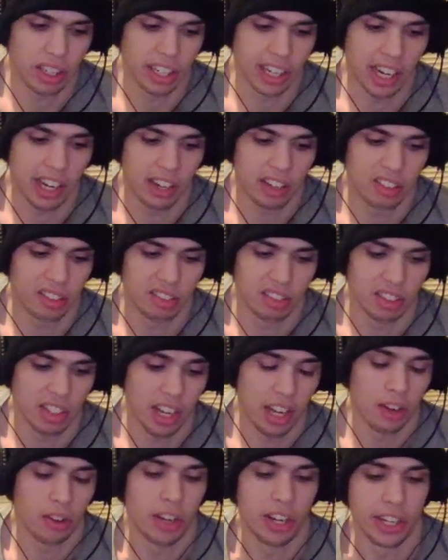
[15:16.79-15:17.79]
Like
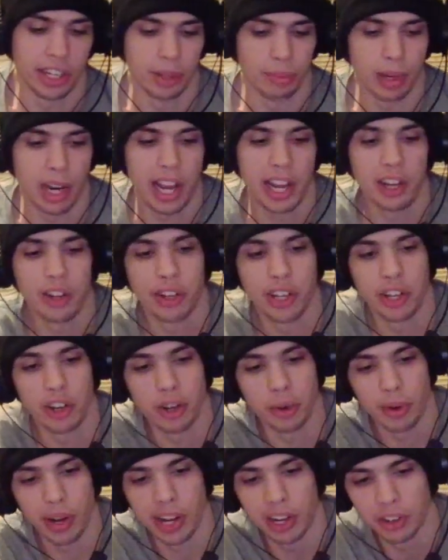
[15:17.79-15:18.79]
I don't like it, but I ain't gonna get
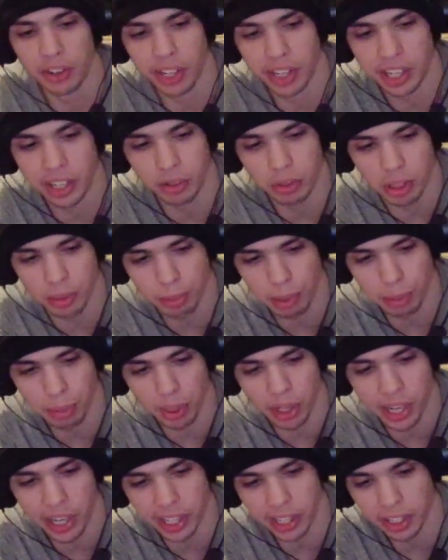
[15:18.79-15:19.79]
on a rant on that. I know some
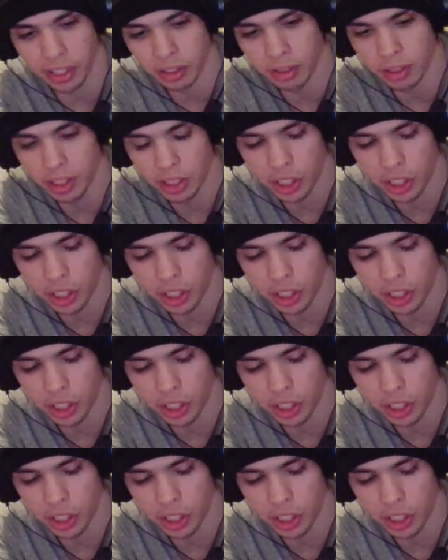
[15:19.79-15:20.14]
people like it.